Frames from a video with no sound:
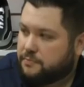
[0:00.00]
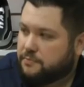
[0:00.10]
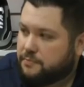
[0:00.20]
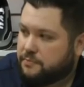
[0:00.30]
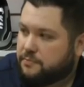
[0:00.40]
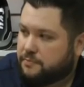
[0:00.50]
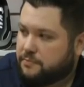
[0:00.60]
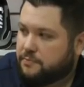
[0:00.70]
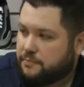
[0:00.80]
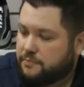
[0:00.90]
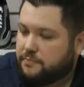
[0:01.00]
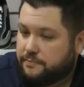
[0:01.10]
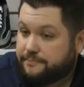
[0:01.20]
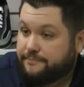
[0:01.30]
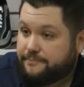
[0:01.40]

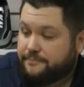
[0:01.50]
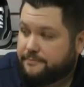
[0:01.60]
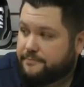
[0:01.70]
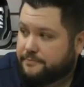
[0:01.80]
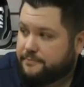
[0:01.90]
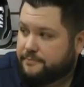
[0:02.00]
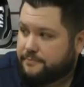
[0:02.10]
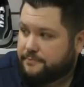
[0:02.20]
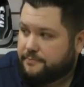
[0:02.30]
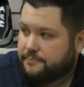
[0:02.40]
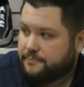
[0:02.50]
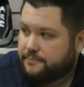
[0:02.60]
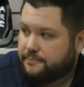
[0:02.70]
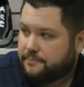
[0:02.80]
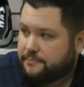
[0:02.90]

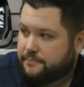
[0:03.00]
This person isn't speaking.